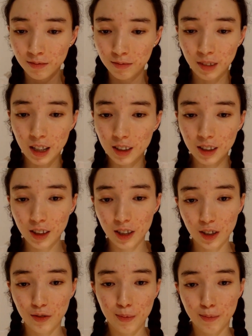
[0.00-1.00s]
Doesn't
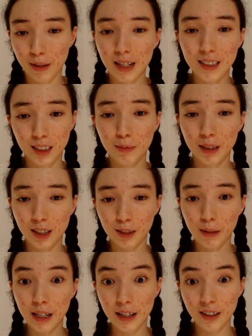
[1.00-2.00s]
look best because
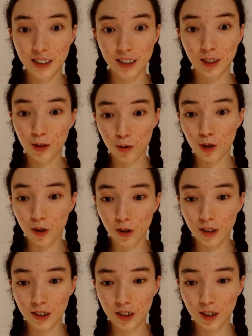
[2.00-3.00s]
my hair is too
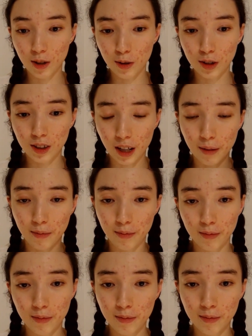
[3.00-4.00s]
short, so
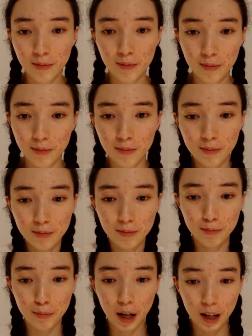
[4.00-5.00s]
some
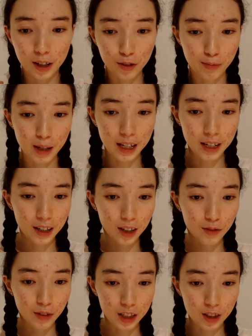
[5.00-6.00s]
part of my hair
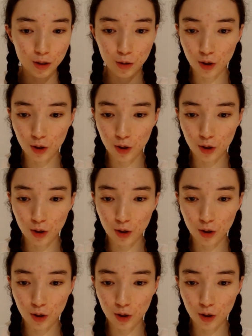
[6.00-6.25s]
that is too